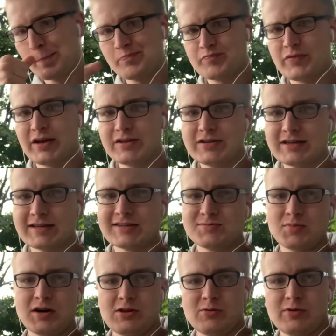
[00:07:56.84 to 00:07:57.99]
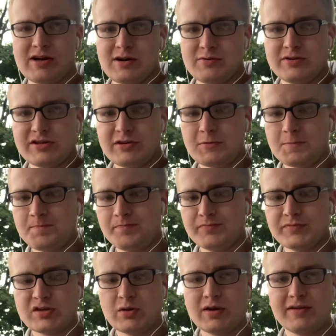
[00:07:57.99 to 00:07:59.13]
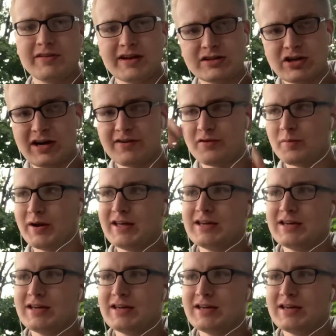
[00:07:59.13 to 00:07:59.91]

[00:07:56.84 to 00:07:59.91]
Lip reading: I think, is probably what I would do. So give that a try, everybody.